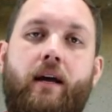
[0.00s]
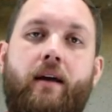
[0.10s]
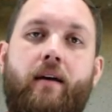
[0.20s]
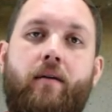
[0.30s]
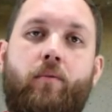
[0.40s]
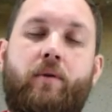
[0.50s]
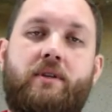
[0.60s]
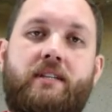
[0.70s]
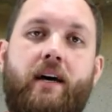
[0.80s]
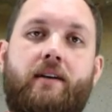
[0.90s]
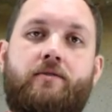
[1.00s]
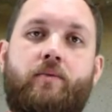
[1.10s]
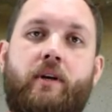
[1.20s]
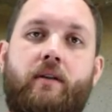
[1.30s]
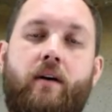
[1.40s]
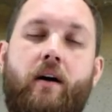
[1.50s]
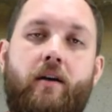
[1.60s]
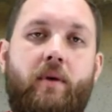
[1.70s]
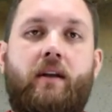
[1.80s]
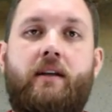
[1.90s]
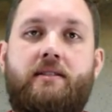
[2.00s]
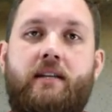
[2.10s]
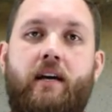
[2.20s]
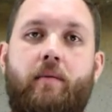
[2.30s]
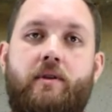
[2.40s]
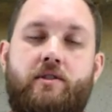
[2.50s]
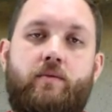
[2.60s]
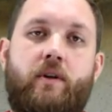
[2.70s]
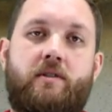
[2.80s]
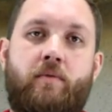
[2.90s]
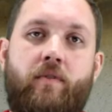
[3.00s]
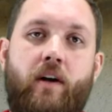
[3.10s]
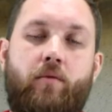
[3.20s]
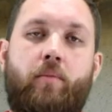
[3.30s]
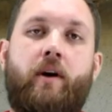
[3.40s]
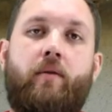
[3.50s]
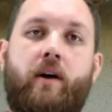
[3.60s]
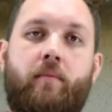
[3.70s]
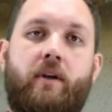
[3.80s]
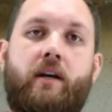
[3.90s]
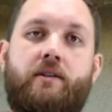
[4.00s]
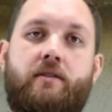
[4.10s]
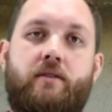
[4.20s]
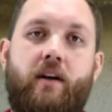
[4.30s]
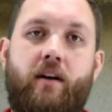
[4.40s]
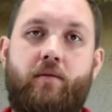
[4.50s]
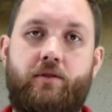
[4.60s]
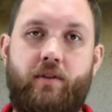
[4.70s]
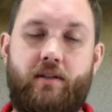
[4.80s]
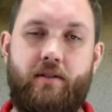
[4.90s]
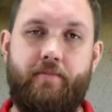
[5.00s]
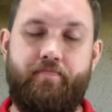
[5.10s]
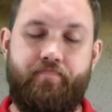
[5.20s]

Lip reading: and we were tasked with documenting this damage as well as providing repair recommendations on how to address it.